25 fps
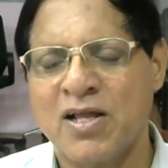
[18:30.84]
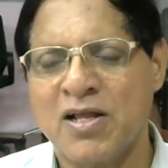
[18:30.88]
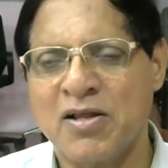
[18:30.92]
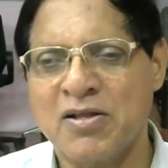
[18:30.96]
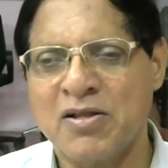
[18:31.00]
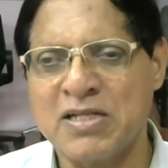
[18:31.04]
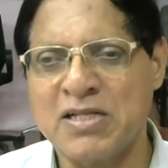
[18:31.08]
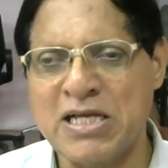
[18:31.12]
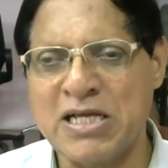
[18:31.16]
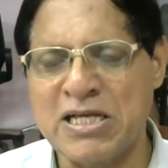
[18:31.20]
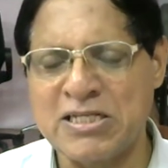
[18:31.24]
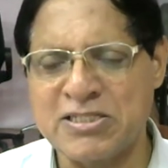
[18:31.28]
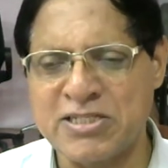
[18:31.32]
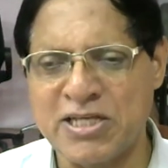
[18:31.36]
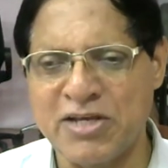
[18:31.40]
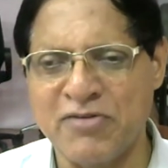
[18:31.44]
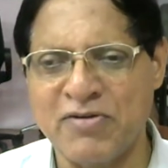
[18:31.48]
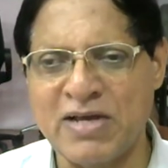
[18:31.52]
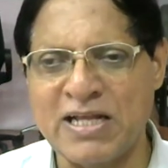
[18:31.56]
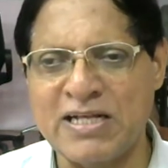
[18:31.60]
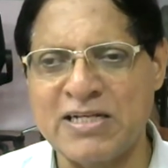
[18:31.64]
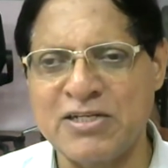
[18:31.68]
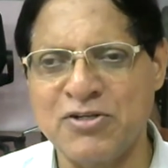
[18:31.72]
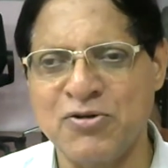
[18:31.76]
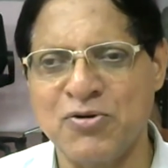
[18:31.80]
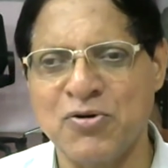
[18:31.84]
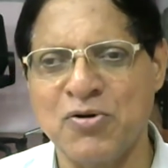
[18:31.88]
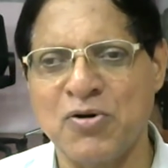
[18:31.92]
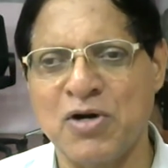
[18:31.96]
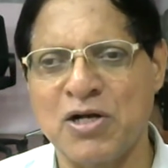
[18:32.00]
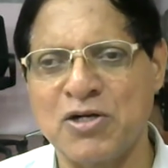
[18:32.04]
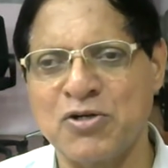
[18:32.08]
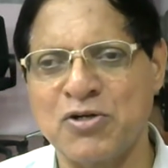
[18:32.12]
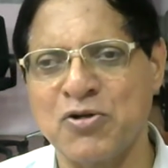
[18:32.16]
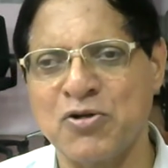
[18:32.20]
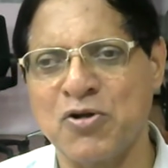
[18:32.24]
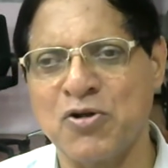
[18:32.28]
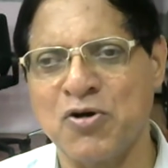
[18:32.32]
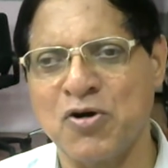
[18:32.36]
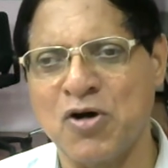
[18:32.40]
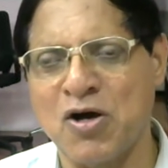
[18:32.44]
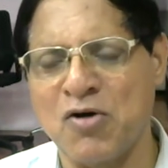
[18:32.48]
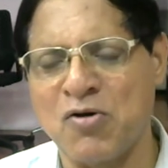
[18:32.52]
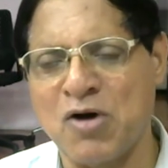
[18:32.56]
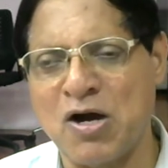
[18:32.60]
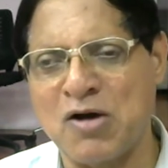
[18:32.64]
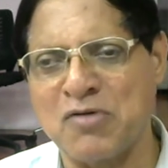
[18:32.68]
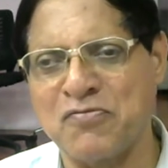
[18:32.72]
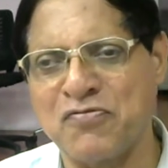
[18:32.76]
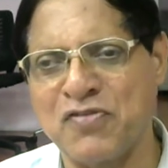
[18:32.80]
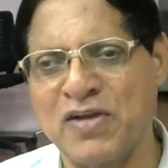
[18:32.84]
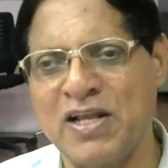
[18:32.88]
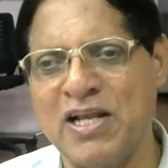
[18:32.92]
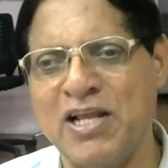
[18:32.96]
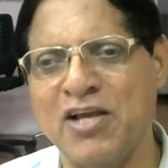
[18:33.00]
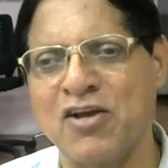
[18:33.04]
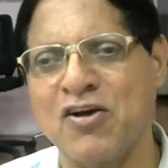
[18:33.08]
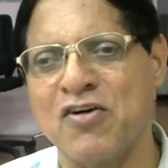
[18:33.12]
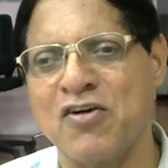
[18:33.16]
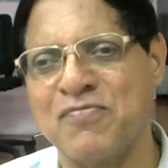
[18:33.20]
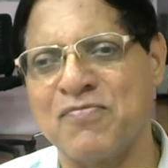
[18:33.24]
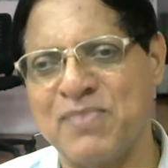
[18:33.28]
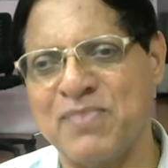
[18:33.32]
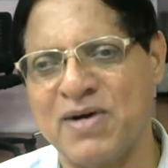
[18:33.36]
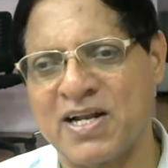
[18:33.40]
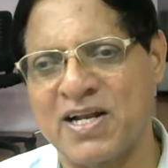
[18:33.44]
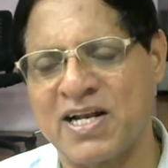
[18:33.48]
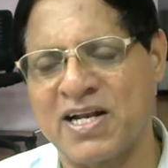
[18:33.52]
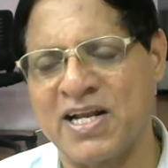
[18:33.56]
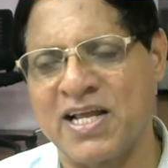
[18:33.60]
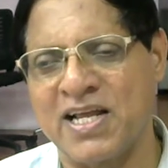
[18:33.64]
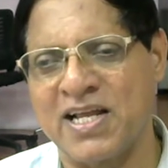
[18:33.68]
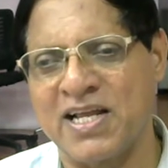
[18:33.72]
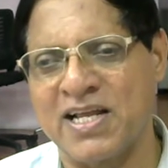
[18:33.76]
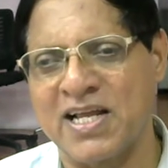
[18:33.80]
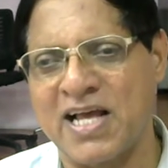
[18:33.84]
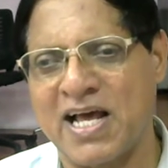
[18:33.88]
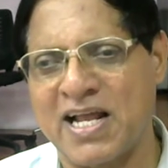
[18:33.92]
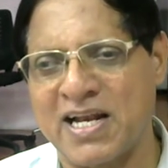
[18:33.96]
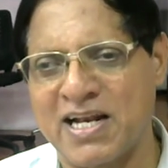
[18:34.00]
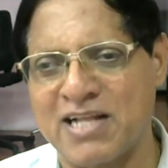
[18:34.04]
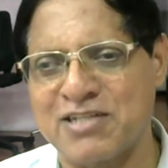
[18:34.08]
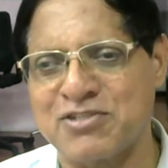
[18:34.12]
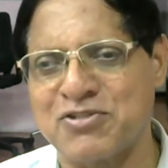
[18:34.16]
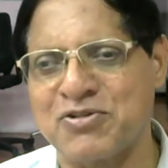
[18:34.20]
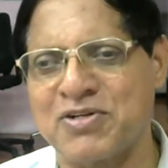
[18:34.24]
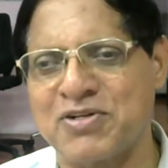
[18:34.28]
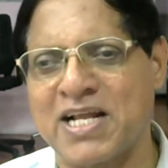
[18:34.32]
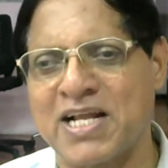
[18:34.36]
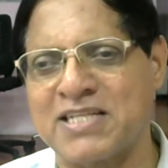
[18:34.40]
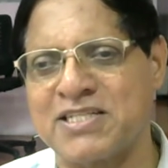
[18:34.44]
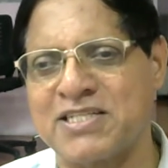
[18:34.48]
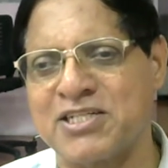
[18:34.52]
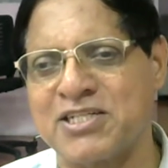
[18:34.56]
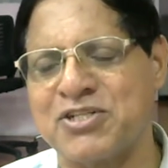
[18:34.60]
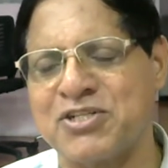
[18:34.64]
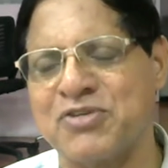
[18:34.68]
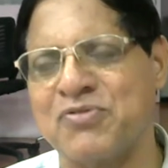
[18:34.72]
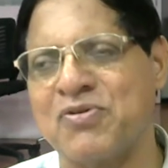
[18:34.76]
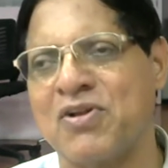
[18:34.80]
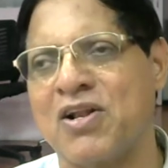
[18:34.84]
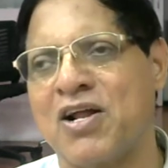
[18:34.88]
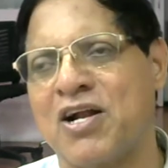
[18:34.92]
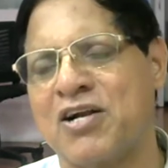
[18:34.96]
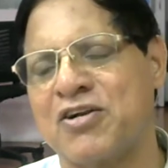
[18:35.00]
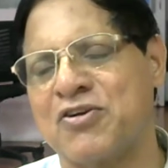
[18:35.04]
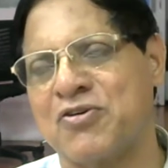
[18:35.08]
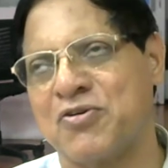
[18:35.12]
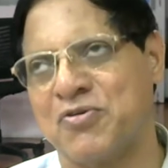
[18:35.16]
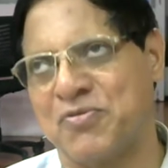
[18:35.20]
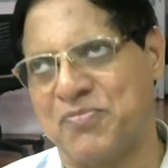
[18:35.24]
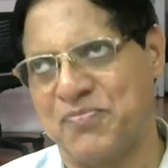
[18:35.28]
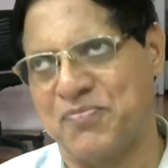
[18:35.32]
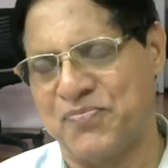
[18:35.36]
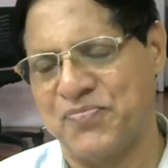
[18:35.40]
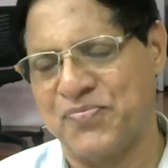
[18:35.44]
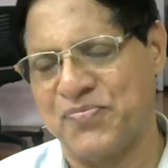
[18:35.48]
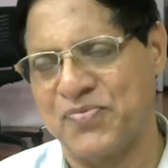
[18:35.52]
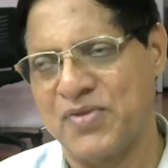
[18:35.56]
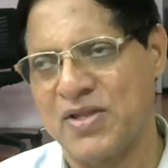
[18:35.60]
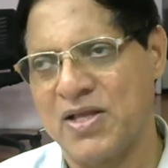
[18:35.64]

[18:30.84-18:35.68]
You see, when you want to know a feeling of burning, unless you touch it, you will not know.